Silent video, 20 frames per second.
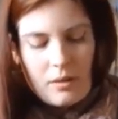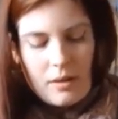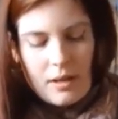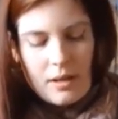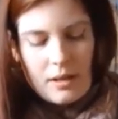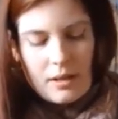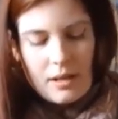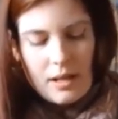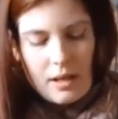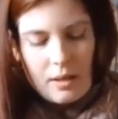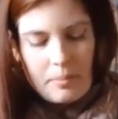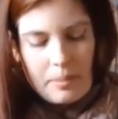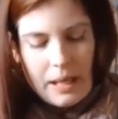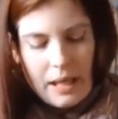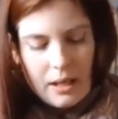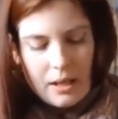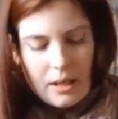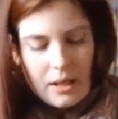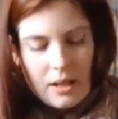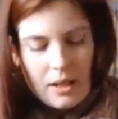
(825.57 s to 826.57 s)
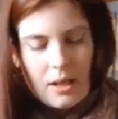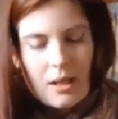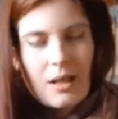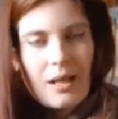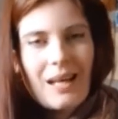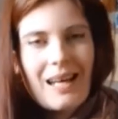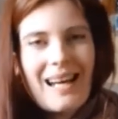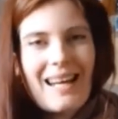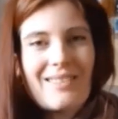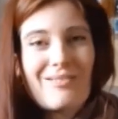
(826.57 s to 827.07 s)
and alpaca
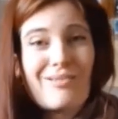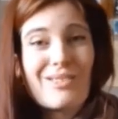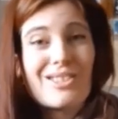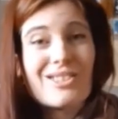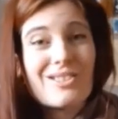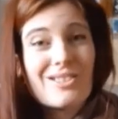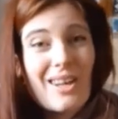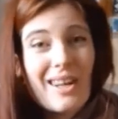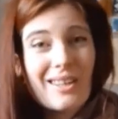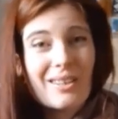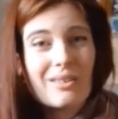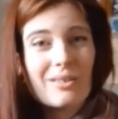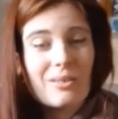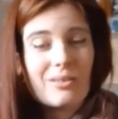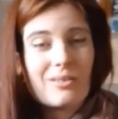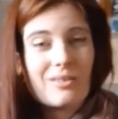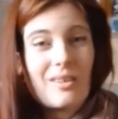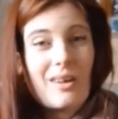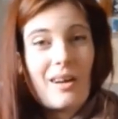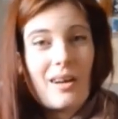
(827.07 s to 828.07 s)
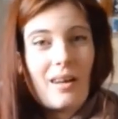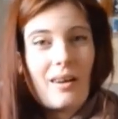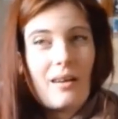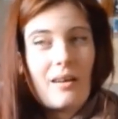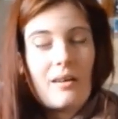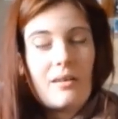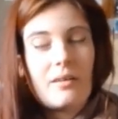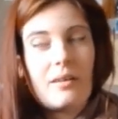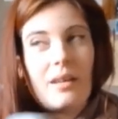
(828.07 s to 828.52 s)
and recycled nylon,